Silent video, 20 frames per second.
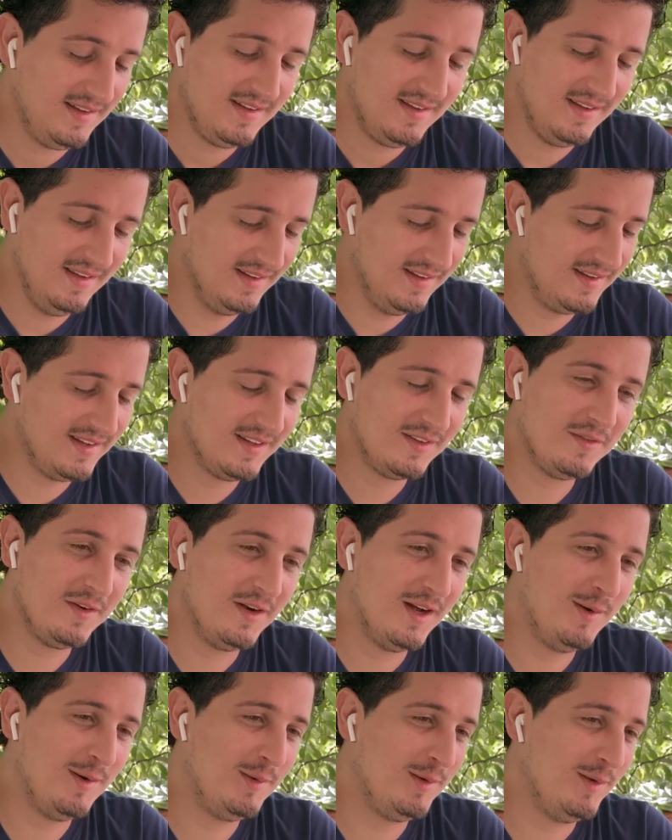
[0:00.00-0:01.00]
Yeah, that's
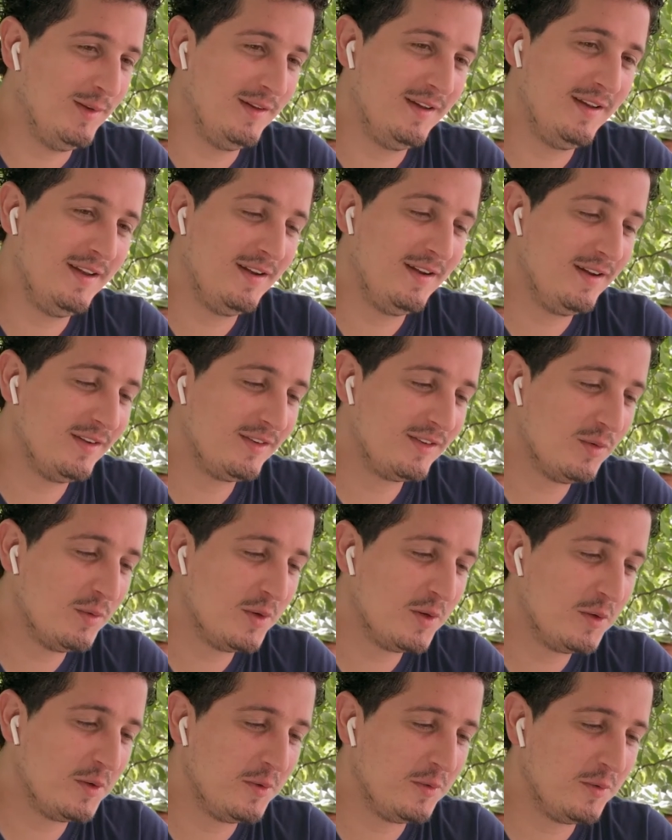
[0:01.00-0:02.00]
phenomenal. As
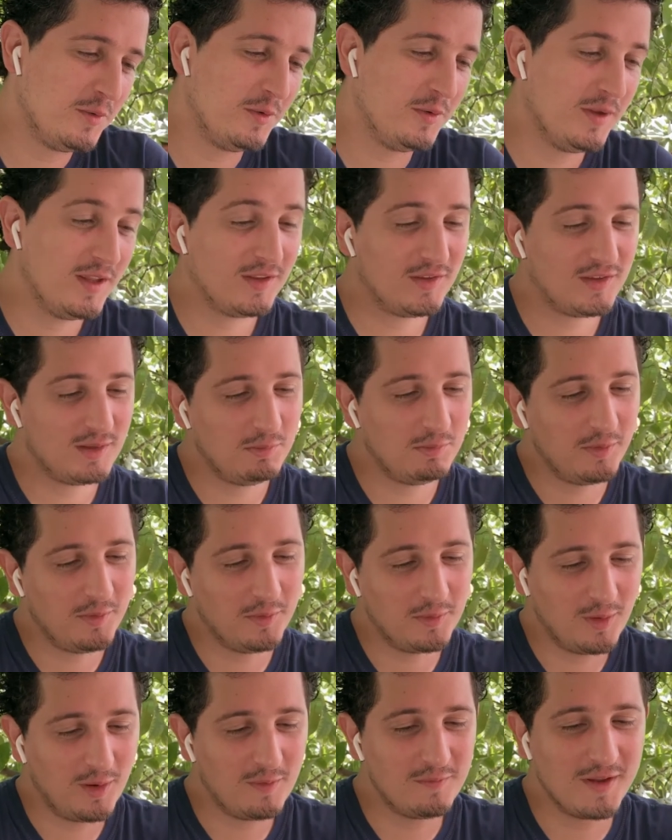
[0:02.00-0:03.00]
someone who gets some of
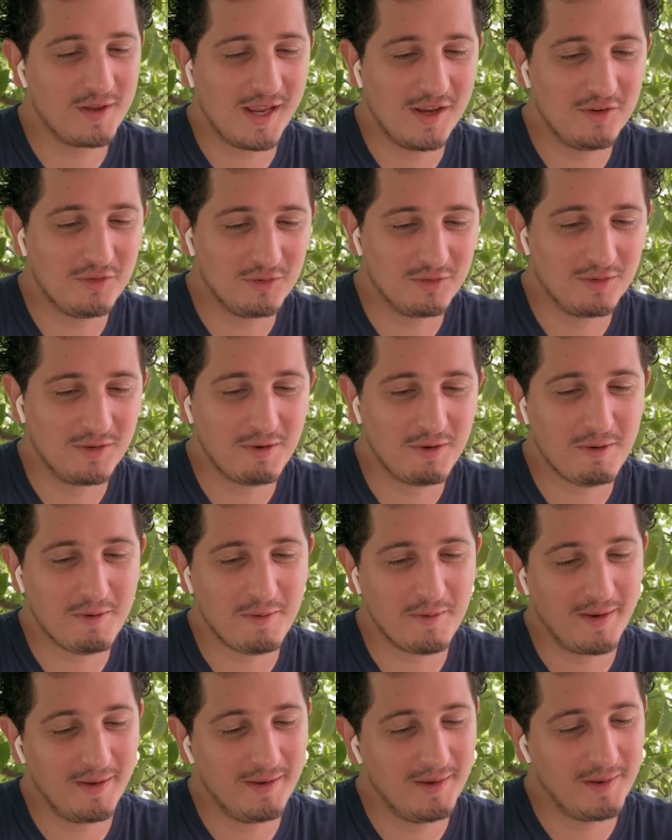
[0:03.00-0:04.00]
those notifications too,
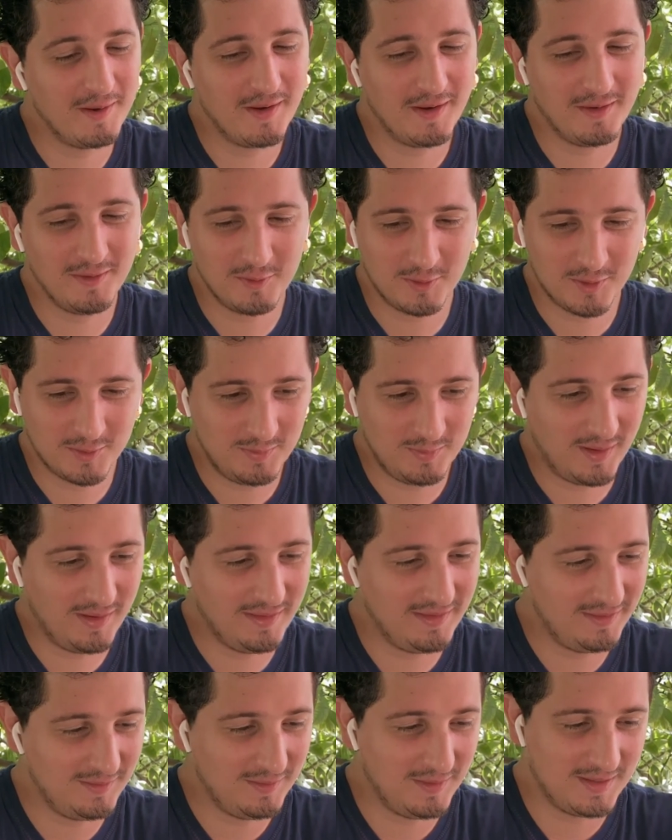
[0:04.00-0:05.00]
I know that you
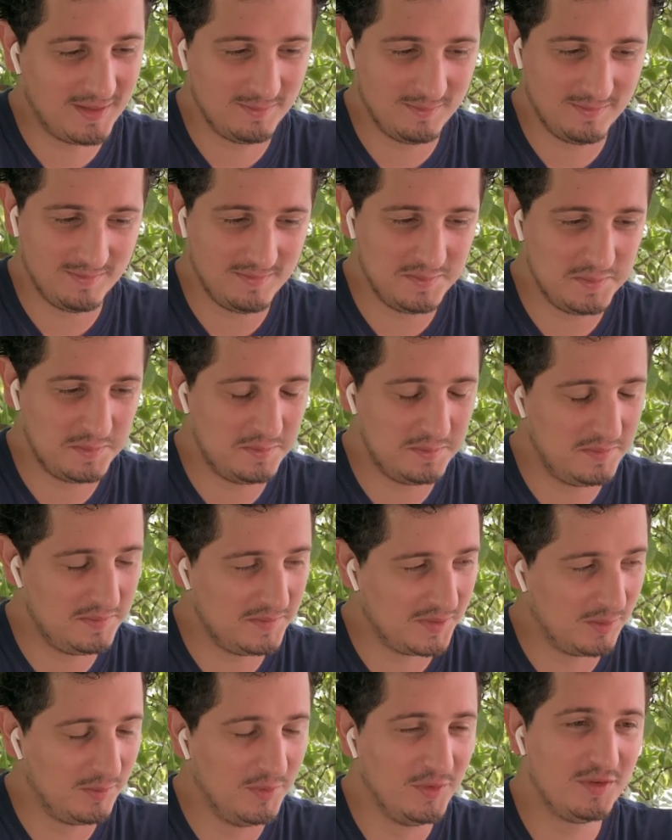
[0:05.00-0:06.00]
respond to them
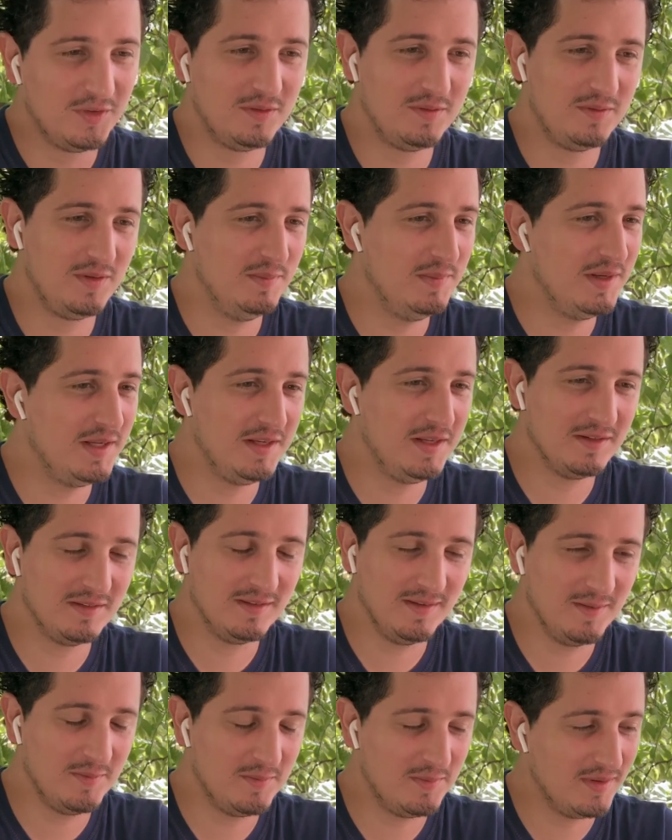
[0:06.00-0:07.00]
almost
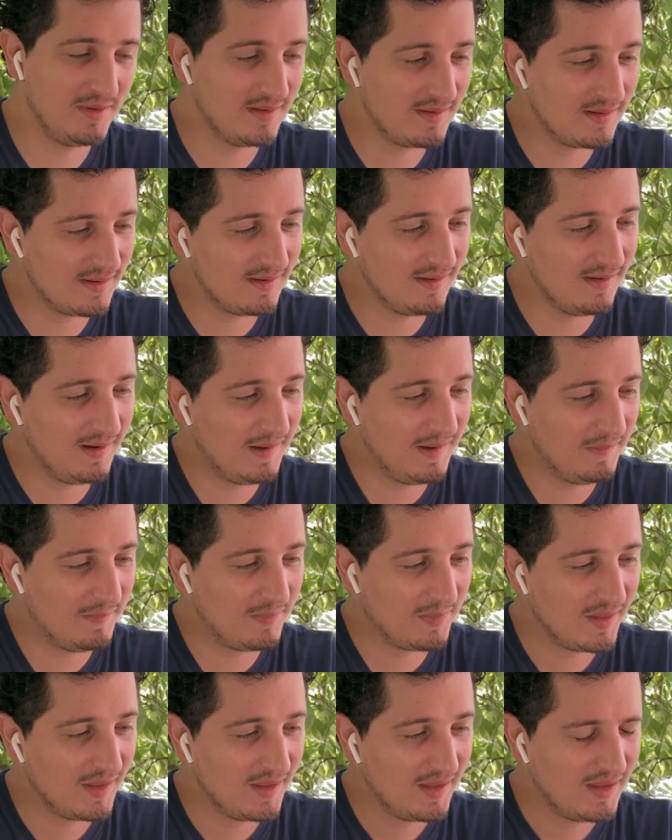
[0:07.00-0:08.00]
immediately. But
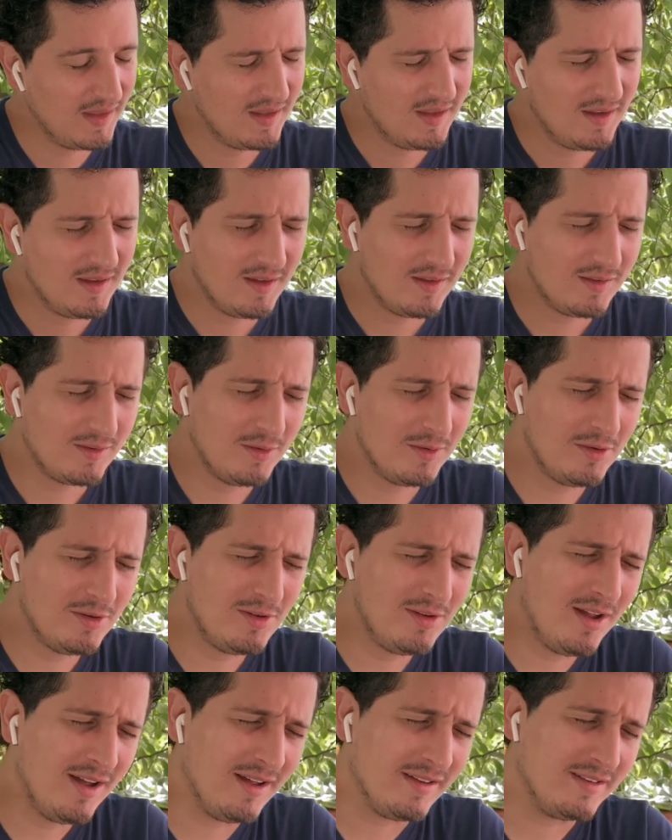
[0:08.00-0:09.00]
so
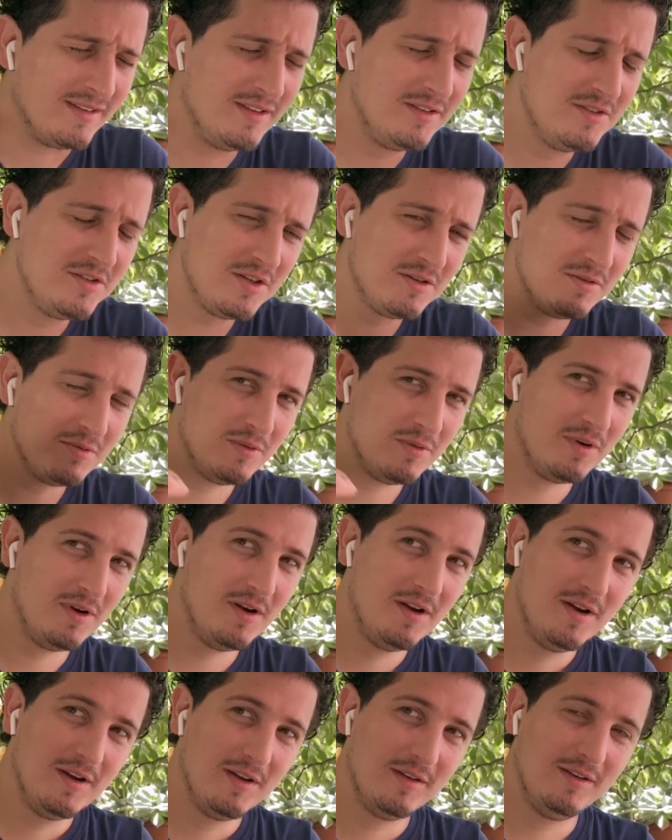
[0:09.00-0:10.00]
hold on, did you
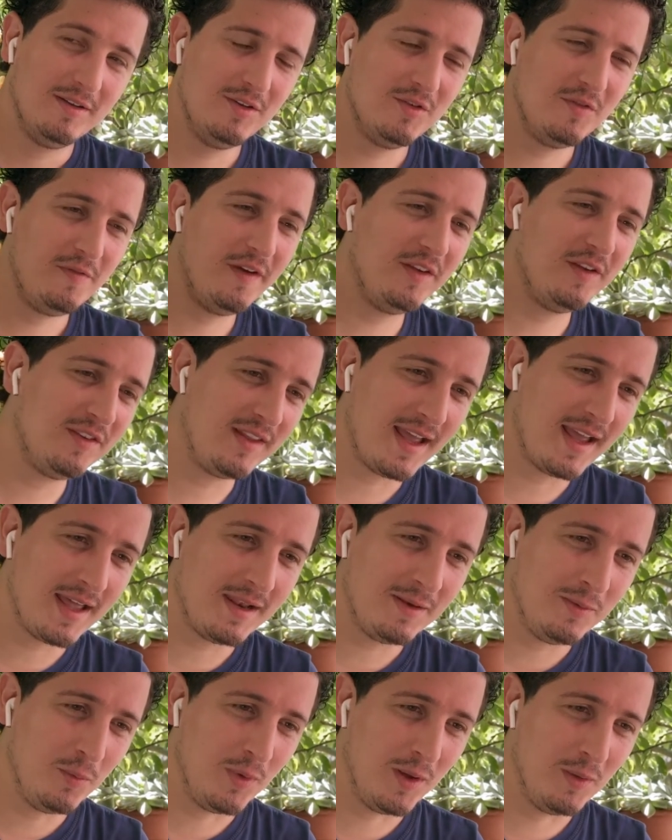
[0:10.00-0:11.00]
fix
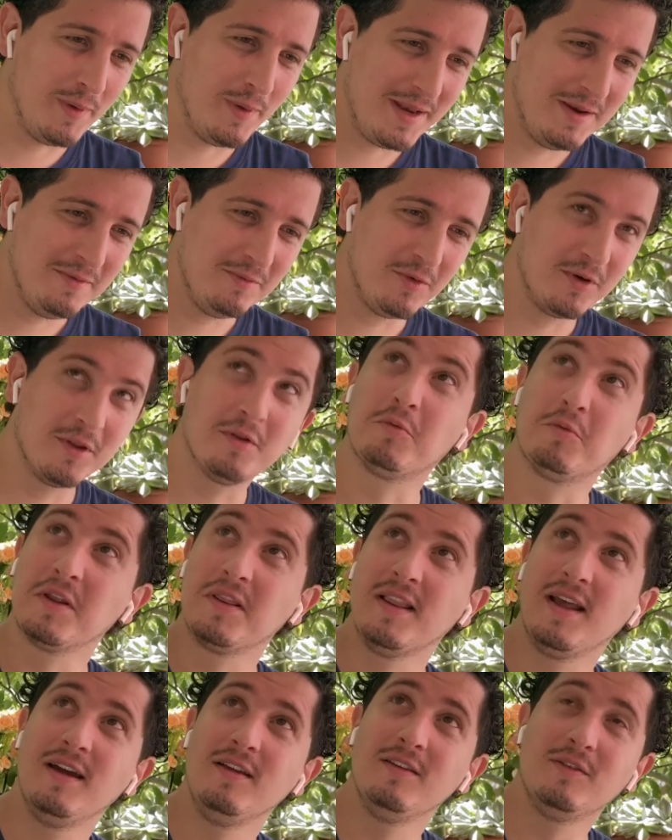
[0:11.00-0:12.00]
that while waiting for the red
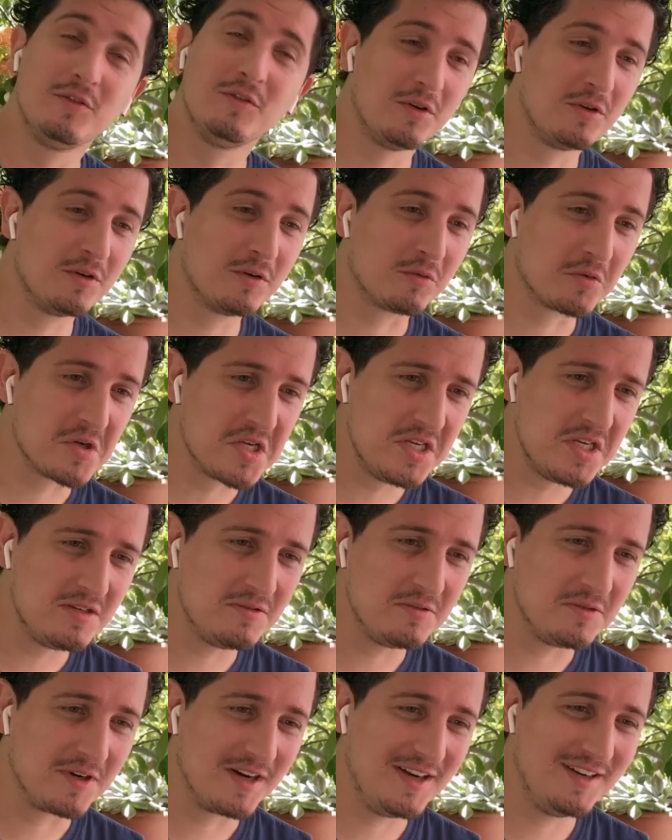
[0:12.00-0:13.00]
light to turn green,
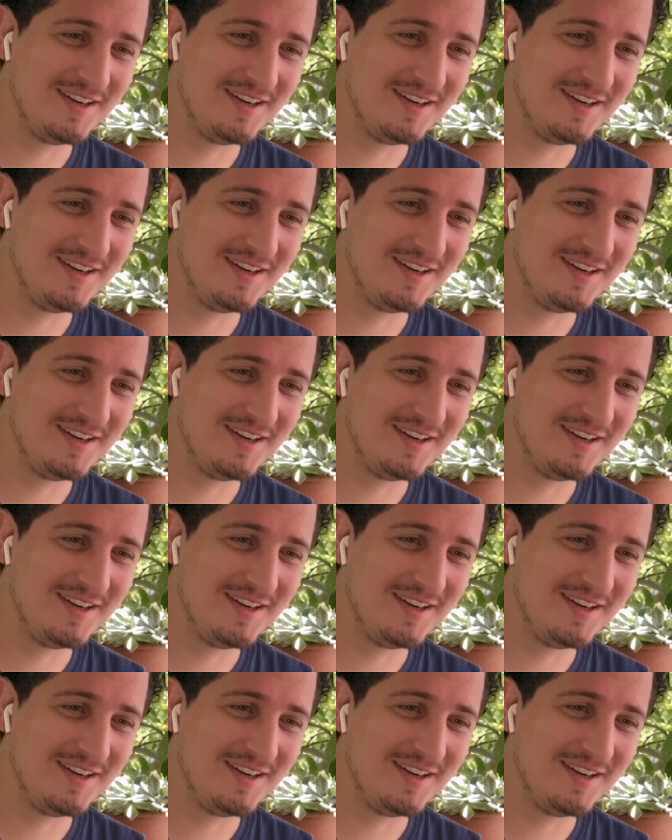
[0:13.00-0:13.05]
or